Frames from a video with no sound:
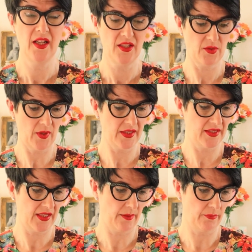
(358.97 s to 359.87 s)
so I
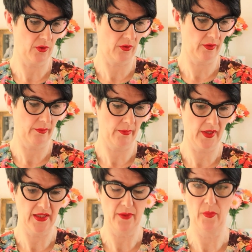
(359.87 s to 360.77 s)
steam block
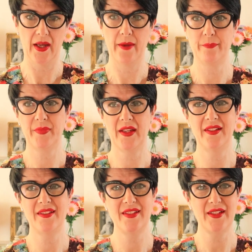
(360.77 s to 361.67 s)
my knitwear,
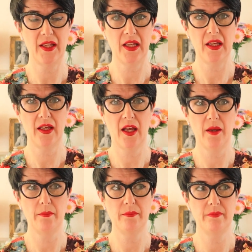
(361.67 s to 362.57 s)
and on